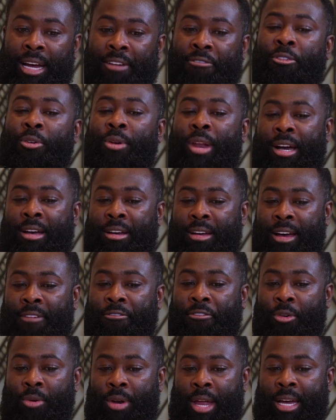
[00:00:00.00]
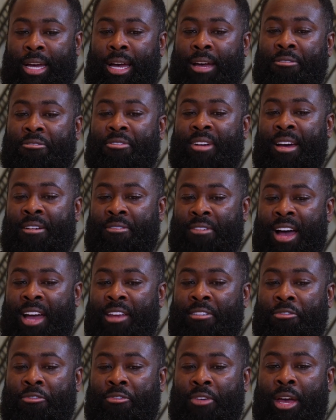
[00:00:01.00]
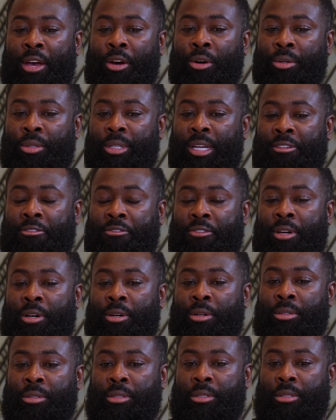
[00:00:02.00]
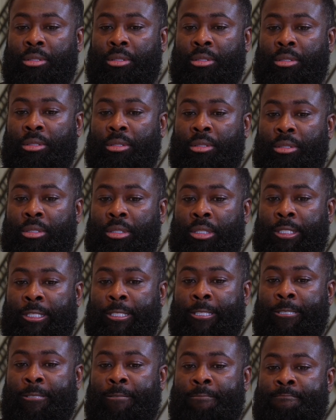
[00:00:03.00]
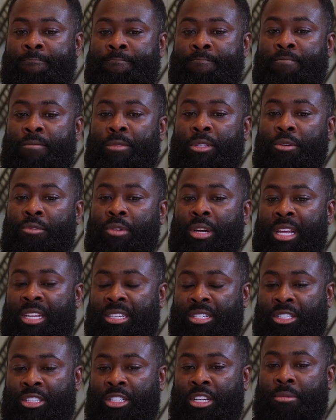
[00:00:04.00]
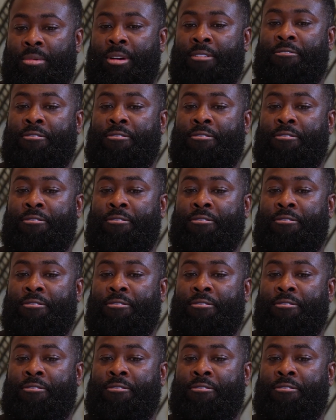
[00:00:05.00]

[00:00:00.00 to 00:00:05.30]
I felt like I'd failed. I'd failed the relationship.